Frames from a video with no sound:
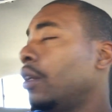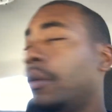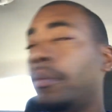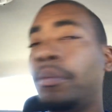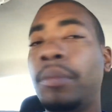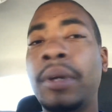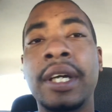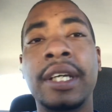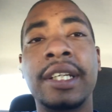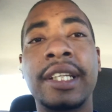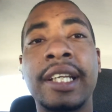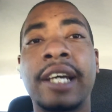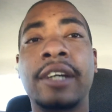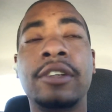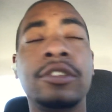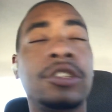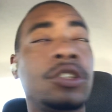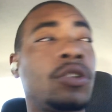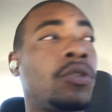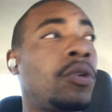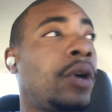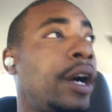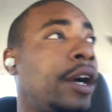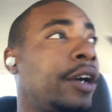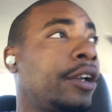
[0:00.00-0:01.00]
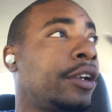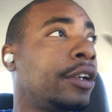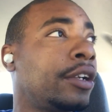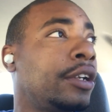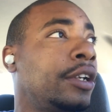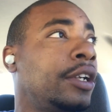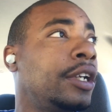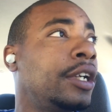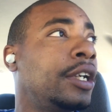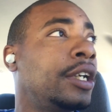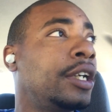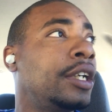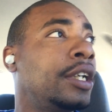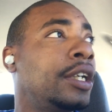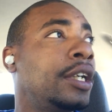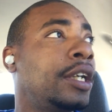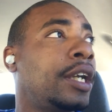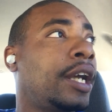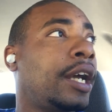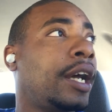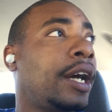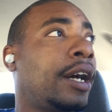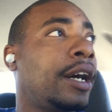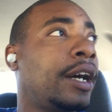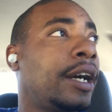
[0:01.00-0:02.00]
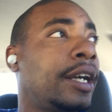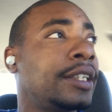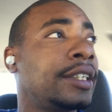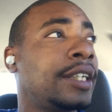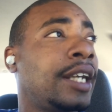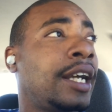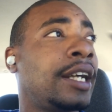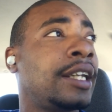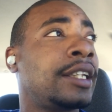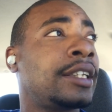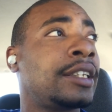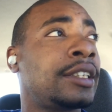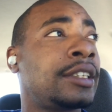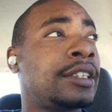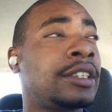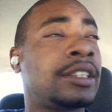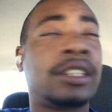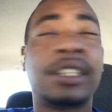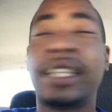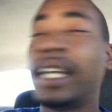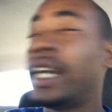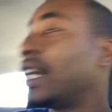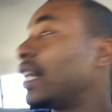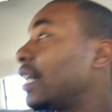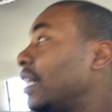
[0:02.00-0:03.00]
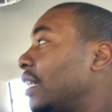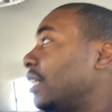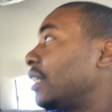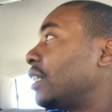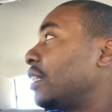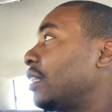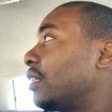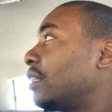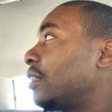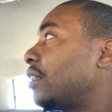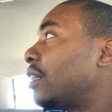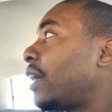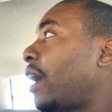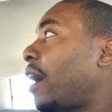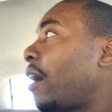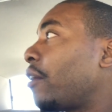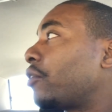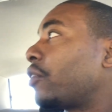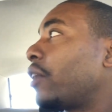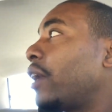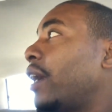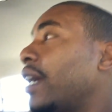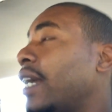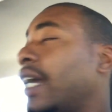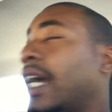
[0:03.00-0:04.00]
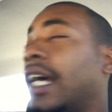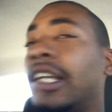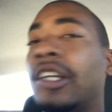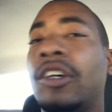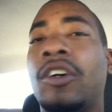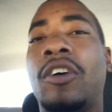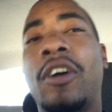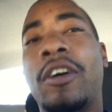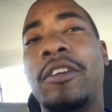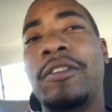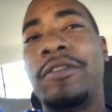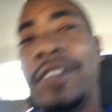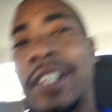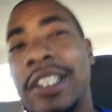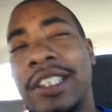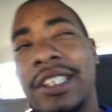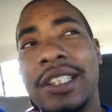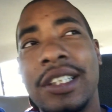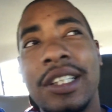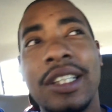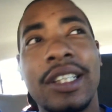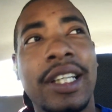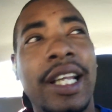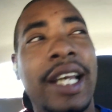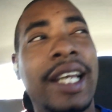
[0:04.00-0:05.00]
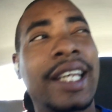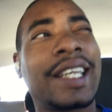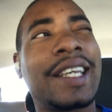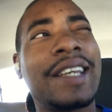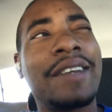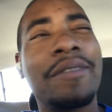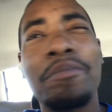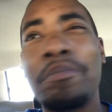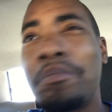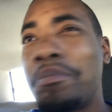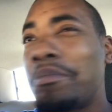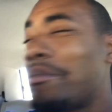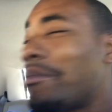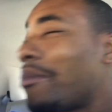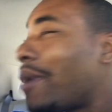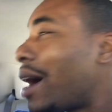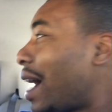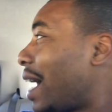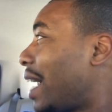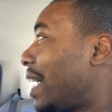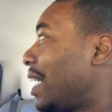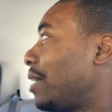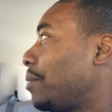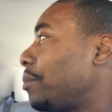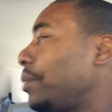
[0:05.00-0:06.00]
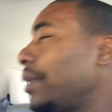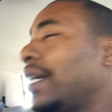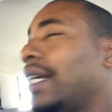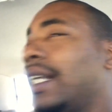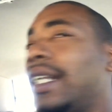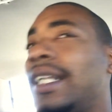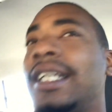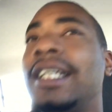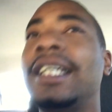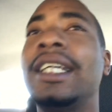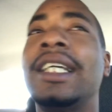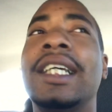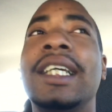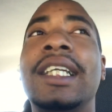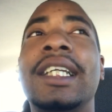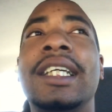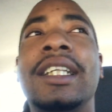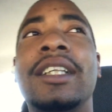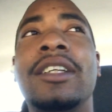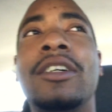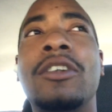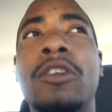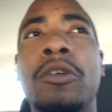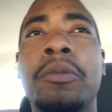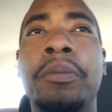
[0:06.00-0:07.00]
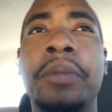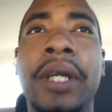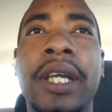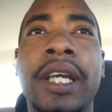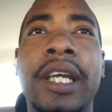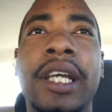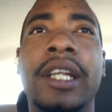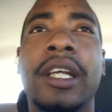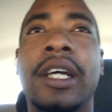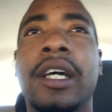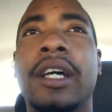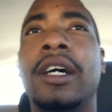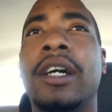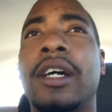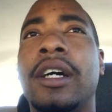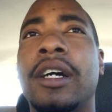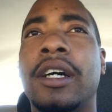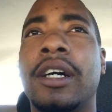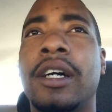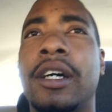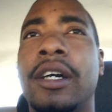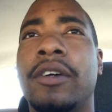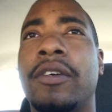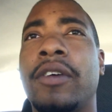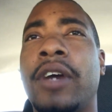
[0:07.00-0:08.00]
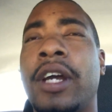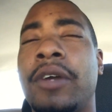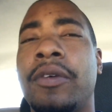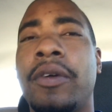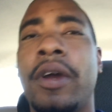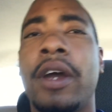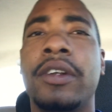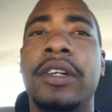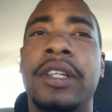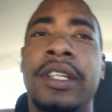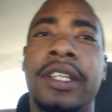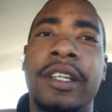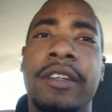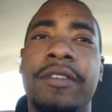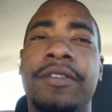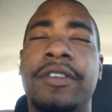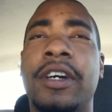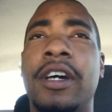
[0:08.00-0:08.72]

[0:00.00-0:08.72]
but now it's quieter. I checked after I had got the car fixed. It looked like it might have been leaking a little bit right around the diff